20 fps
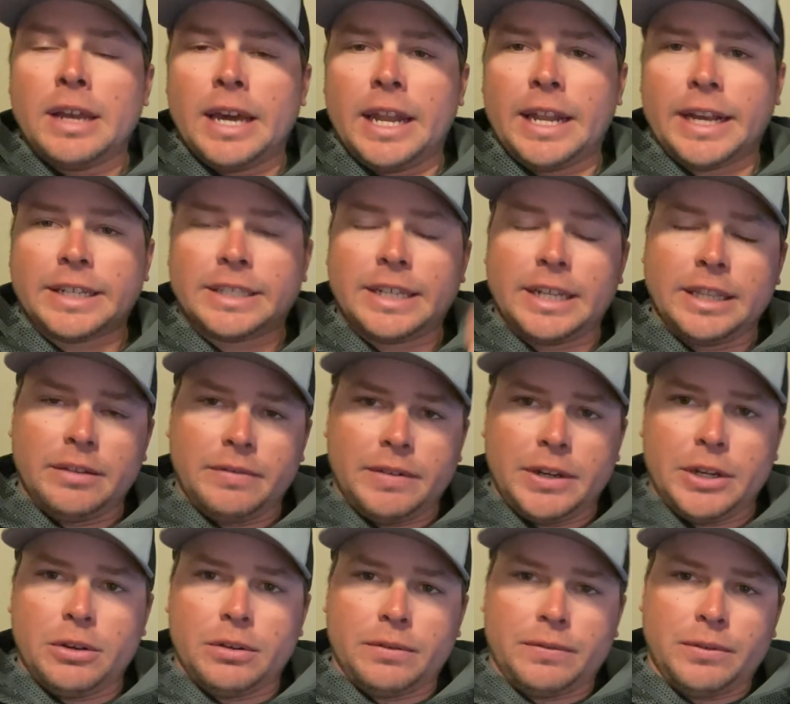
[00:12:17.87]
And like I said in the
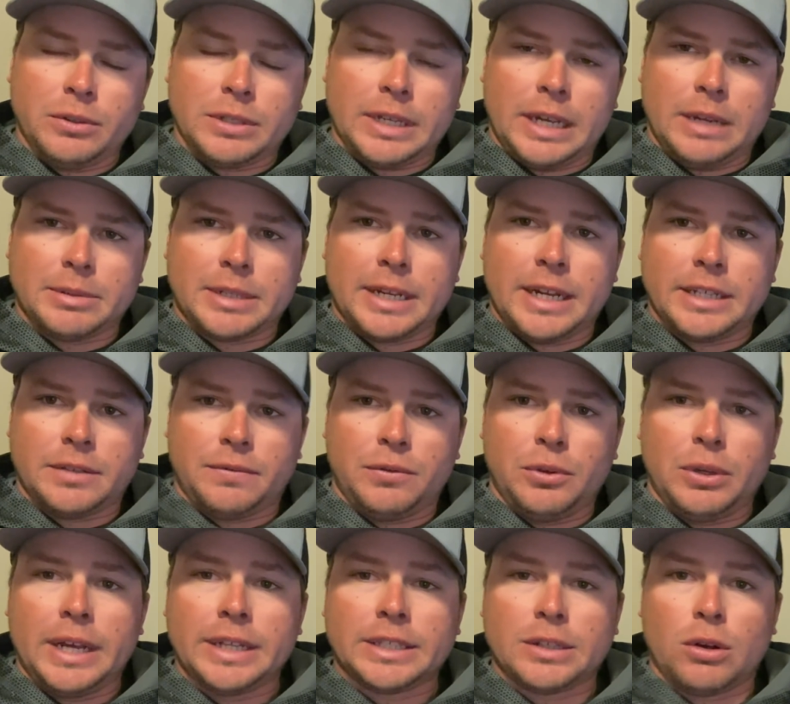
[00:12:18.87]
video a few times, guys, if
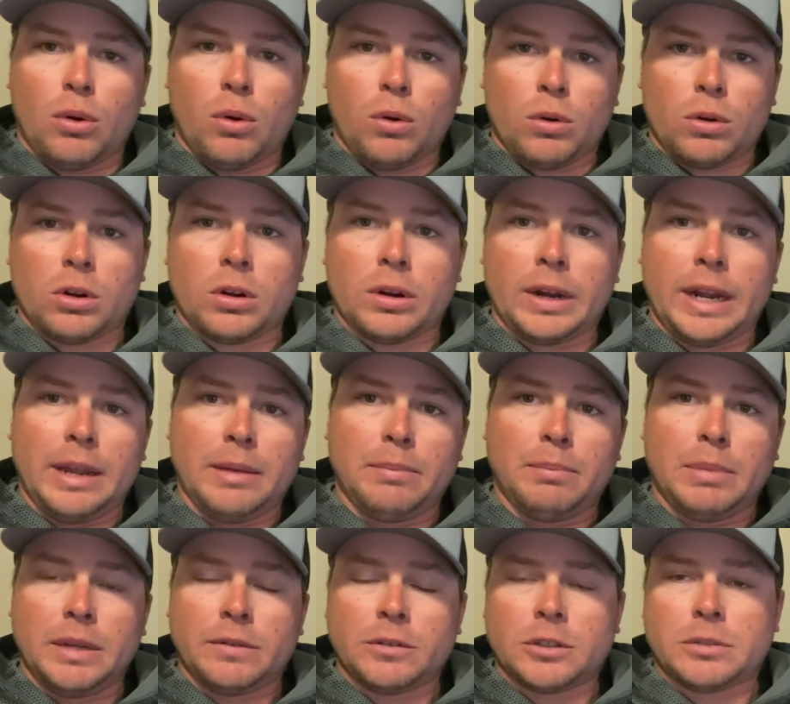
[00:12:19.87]
you guys order a
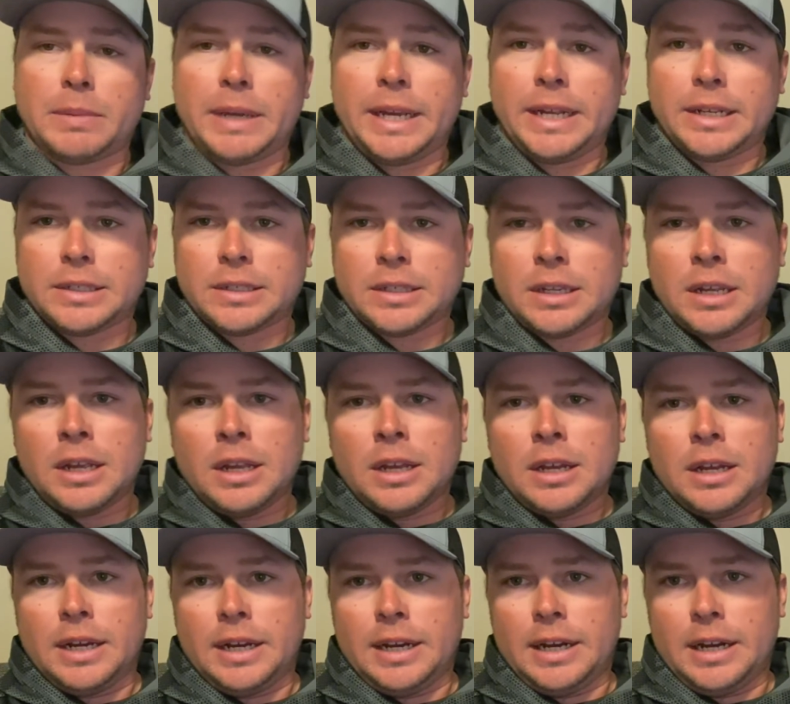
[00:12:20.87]
Beaver's Baits
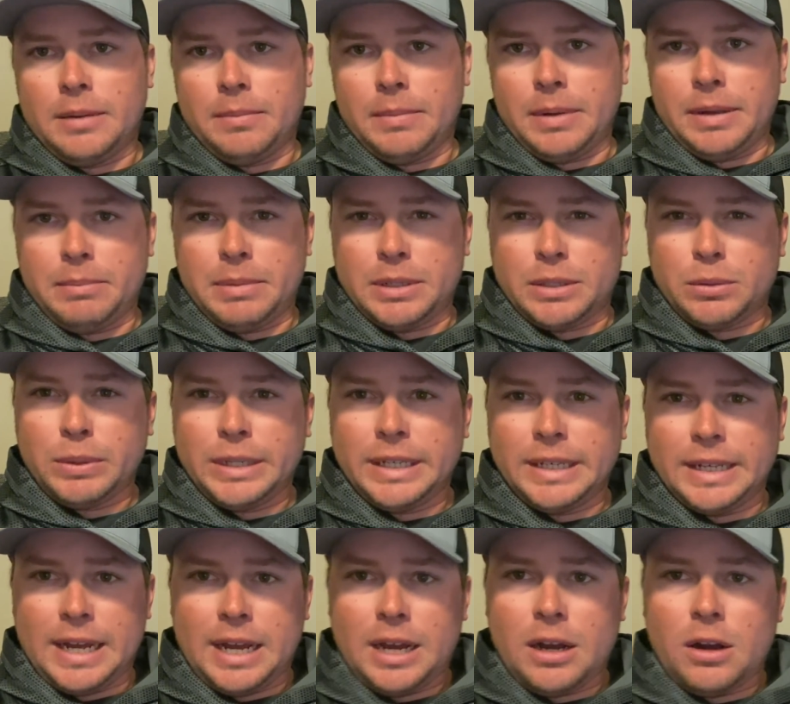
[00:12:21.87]
um,
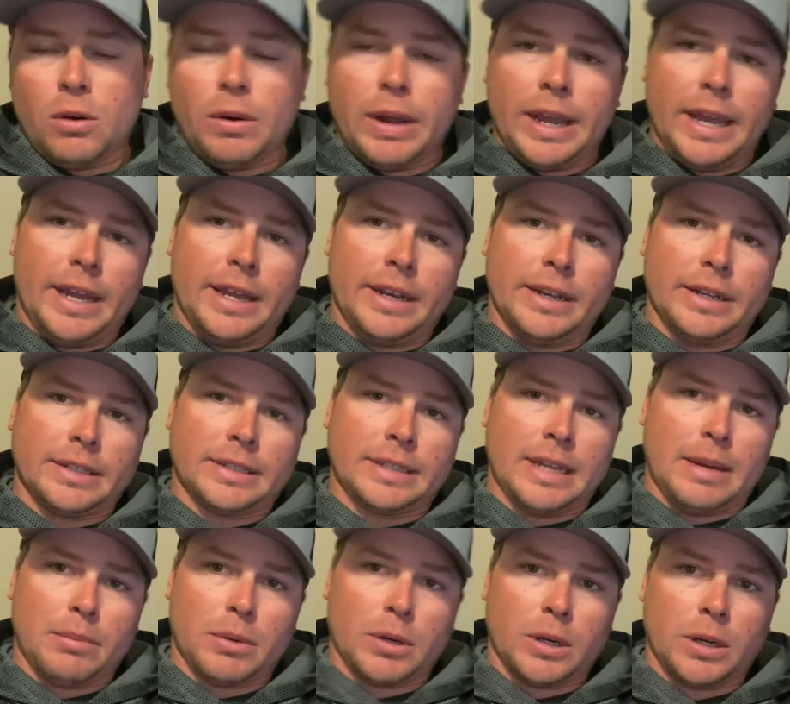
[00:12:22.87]
between now and
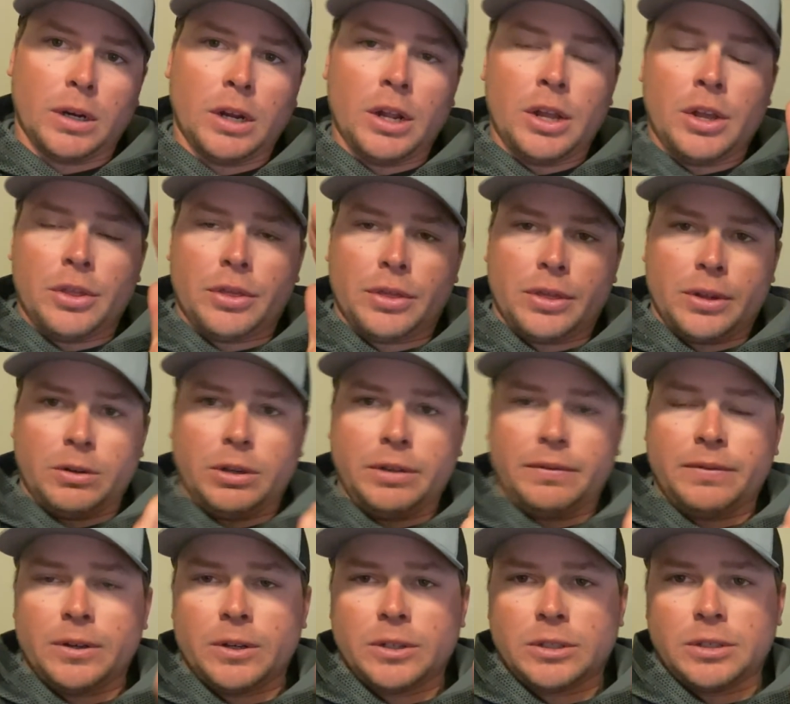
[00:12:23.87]
December
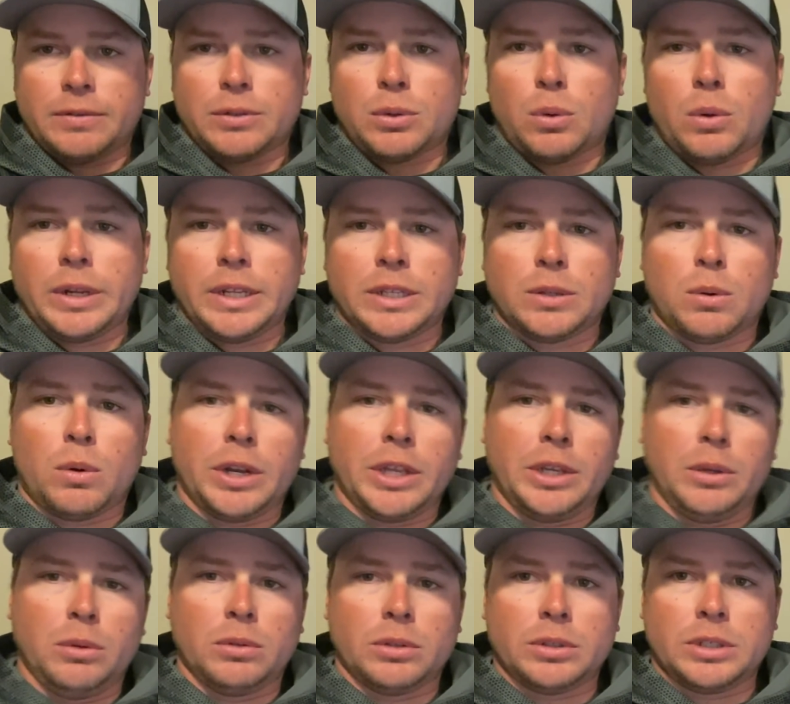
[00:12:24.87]
31st of 2020,
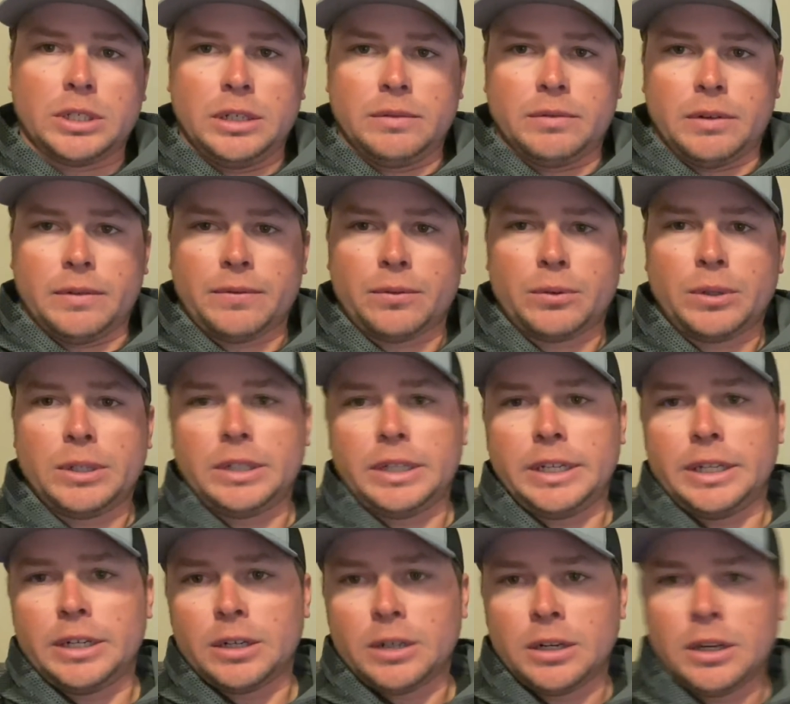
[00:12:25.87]
you will receive a free
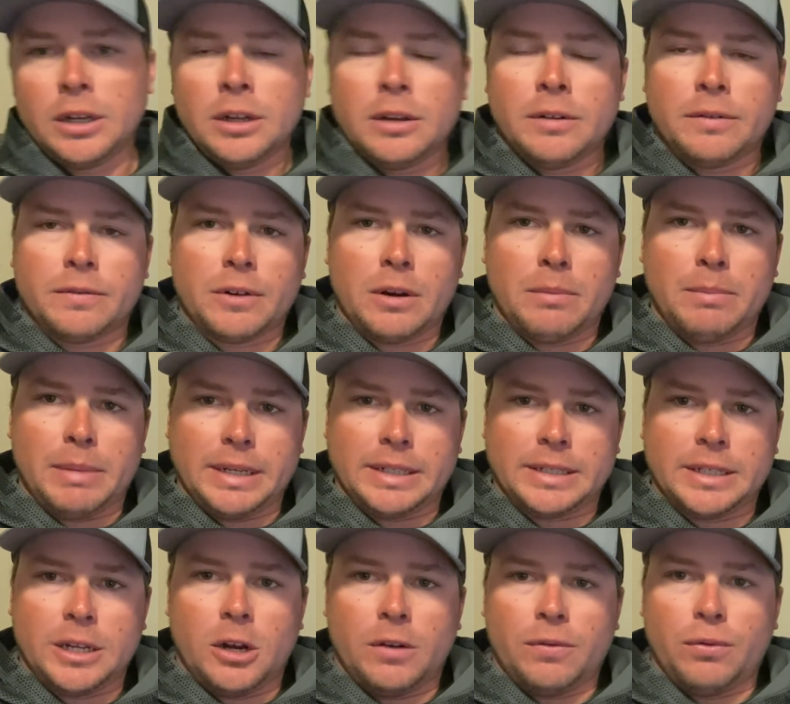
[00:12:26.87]
leader from
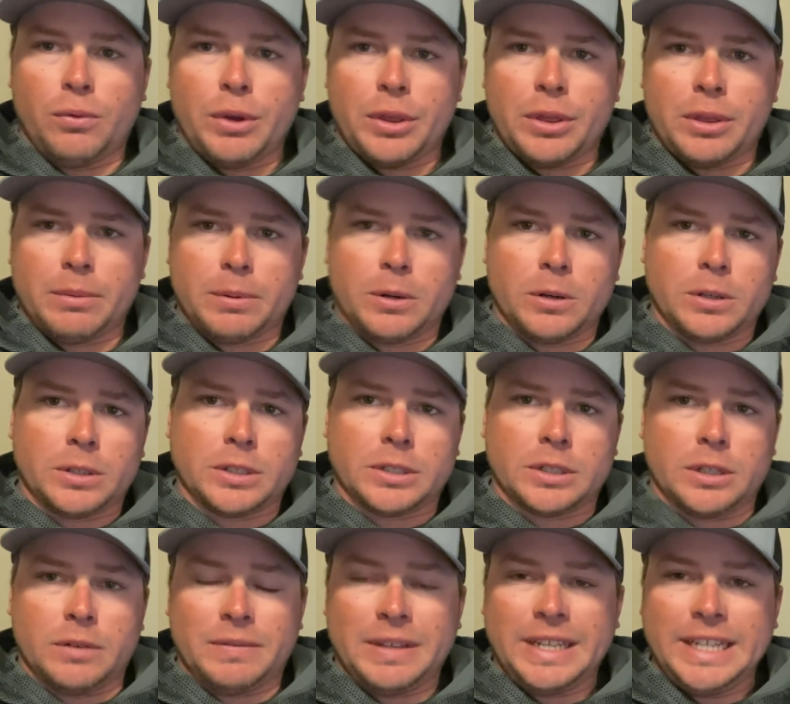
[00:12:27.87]
myself with the
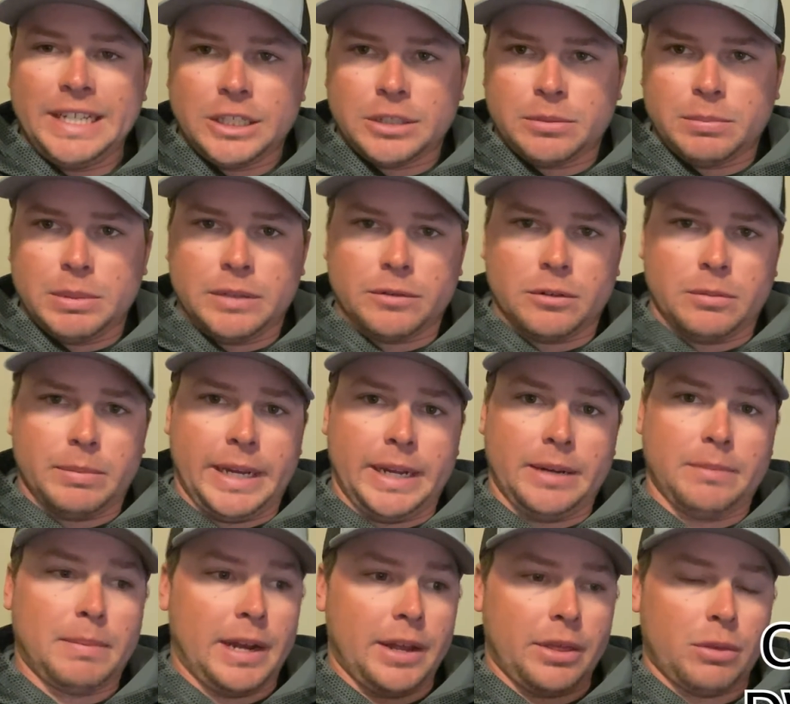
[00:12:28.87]
purchase of each beaver
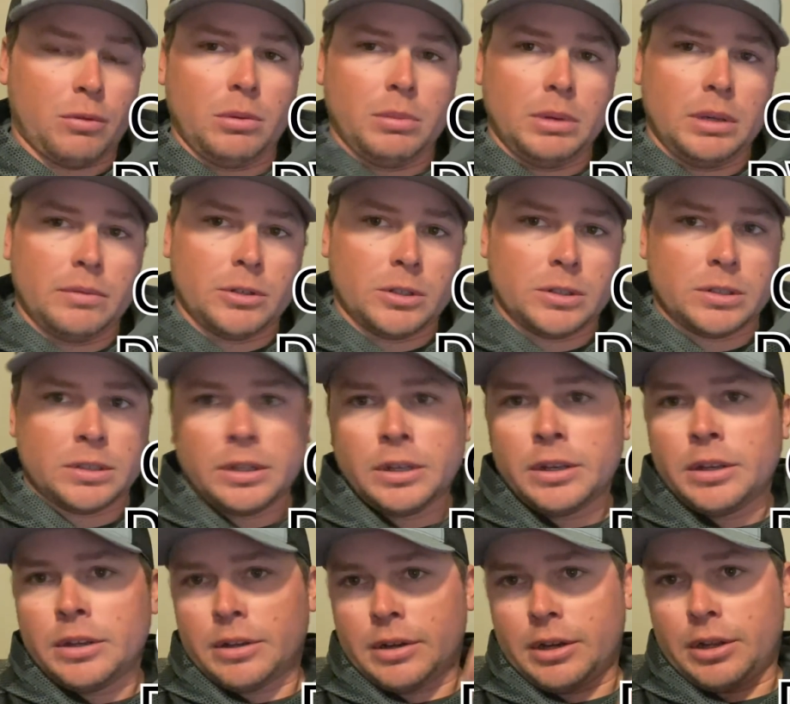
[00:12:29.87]
bait. Buy three beavers,
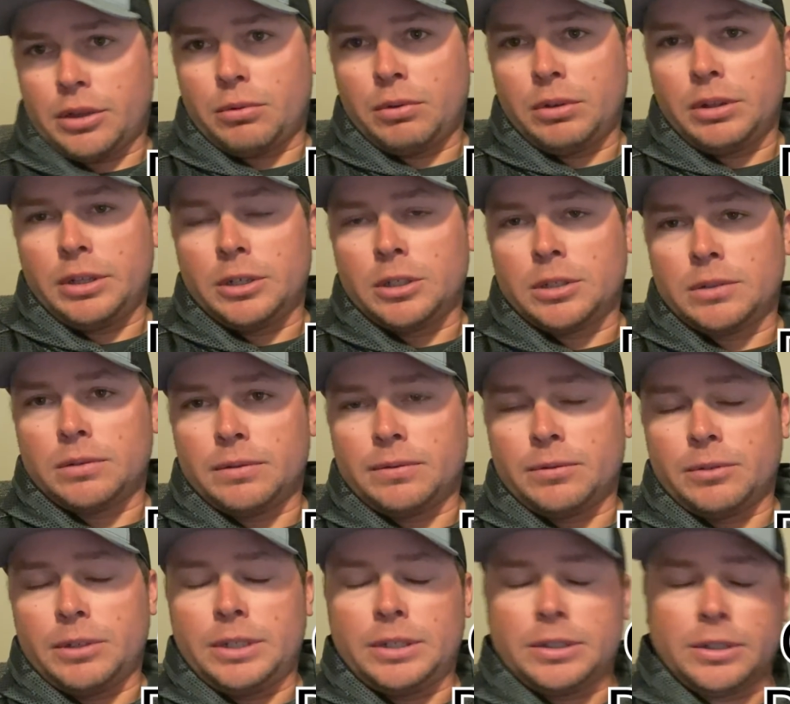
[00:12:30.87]
get three liters for
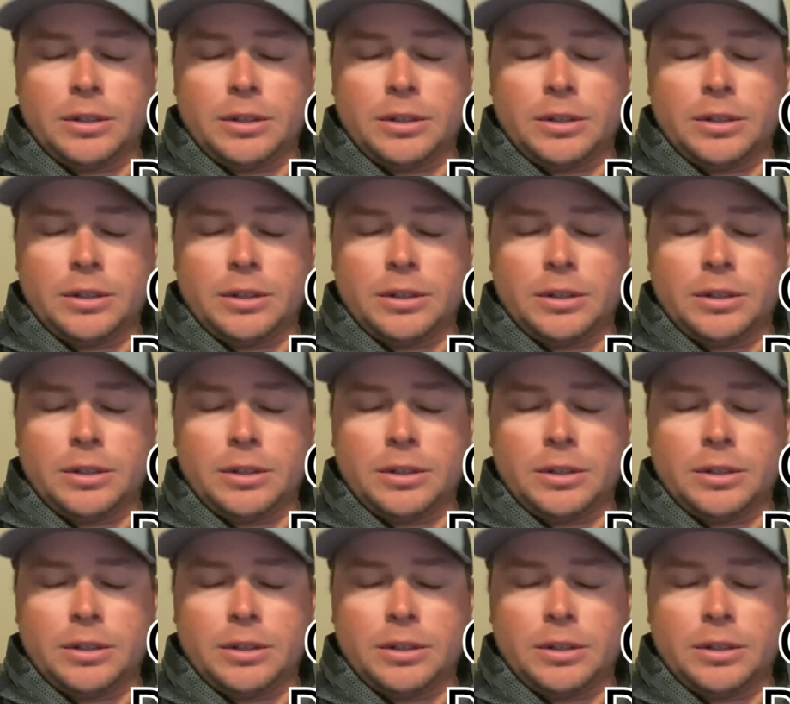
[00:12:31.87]
free.